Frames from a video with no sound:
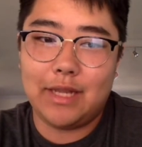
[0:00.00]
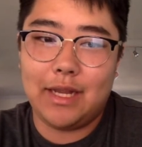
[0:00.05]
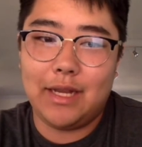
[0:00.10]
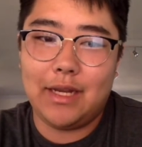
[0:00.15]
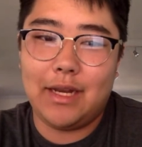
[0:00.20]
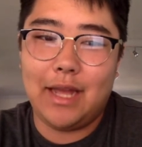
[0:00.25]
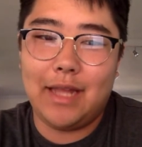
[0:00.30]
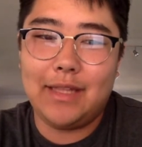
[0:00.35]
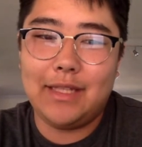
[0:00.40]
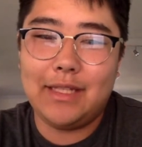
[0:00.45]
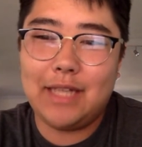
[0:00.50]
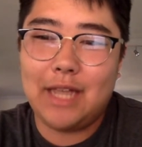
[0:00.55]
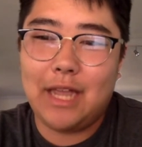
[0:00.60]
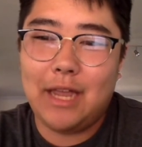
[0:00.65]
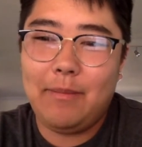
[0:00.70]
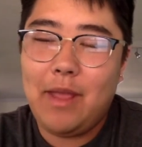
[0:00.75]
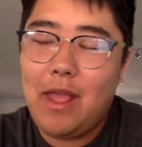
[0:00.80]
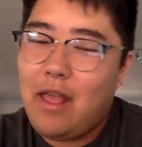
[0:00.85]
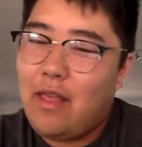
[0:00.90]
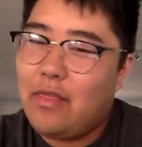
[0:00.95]
And at the
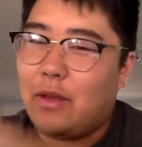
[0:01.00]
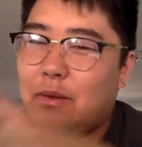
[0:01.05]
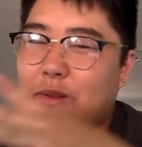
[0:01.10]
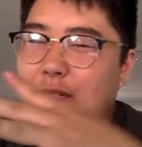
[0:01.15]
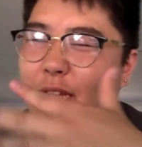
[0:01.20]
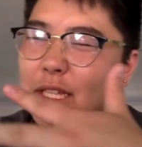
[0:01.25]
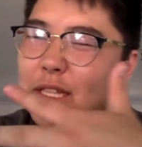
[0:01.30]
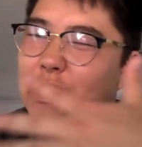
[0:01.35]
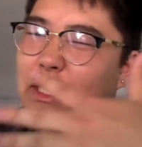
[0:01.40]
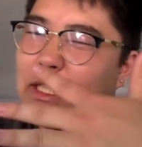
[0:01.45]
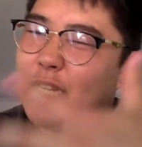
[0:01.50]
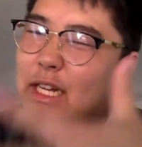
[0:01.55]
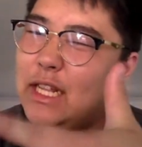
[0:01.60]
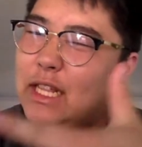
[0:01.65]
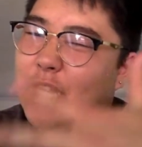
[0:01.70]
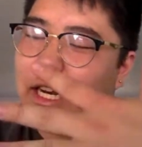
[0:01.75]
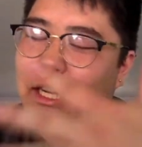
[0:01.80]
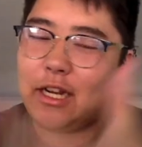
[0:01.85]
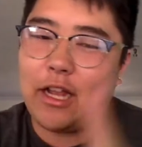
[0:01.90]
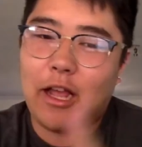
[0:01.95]
time, that was like the CD
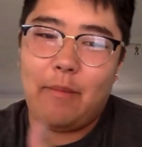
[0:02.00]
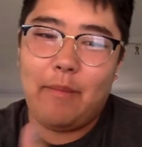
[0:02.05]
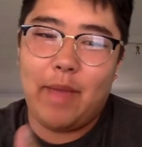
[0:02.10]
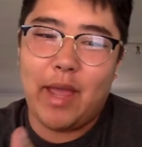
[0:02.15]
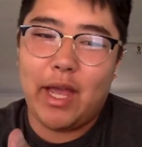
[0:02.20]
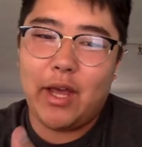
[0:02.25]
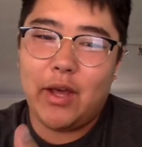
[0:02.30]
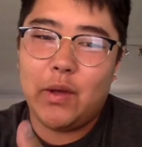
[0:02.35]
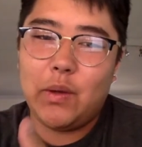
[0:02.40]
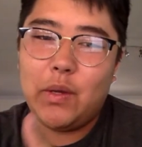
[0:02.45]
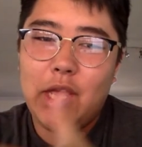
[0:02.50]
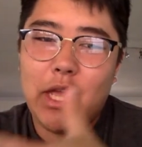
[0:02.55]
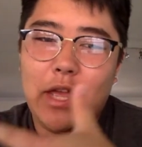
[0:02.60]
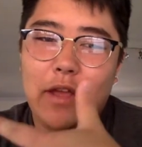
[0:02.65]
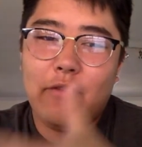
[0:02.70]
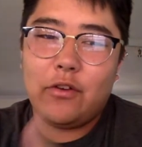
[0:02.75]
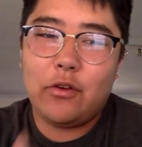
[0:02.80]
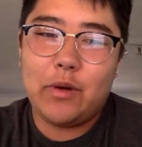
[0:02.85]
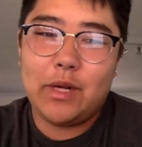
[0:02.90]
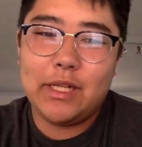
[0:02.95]
that had come out
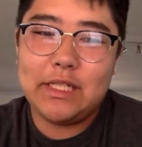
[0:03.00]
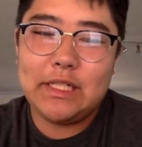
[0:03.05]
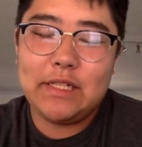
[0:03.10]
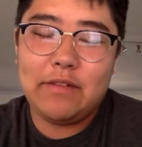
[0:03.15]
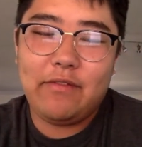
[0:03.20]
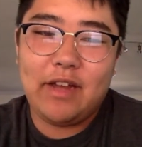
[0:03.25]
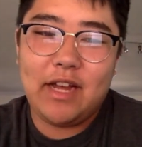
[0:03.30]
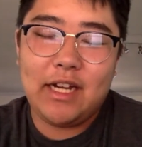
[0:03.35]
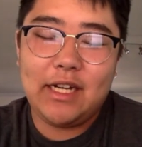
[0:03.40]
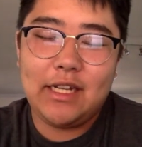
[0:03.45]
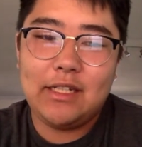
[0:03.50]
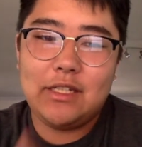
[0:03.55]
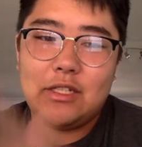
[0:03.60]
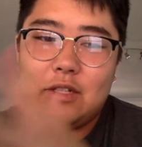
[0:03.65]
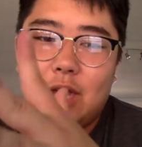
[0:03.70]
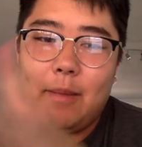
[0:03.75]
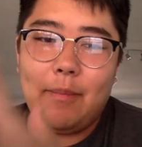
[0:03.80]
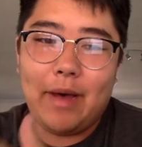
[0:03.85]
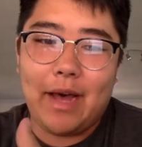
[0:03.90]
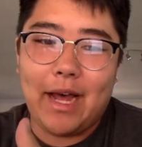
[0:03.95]
for Gwen Stefani, so
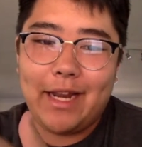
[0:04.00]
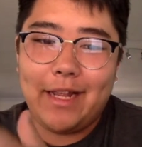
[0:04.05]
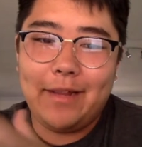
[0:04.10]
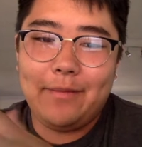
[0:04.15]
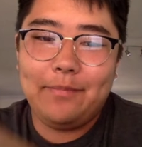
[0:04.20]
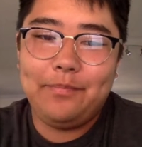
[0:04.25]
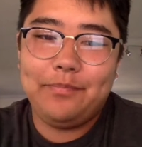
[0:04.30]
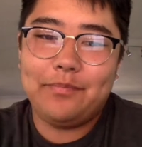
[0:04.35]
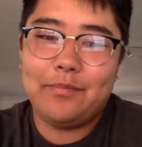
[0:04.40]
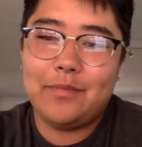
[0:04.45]
I bought it.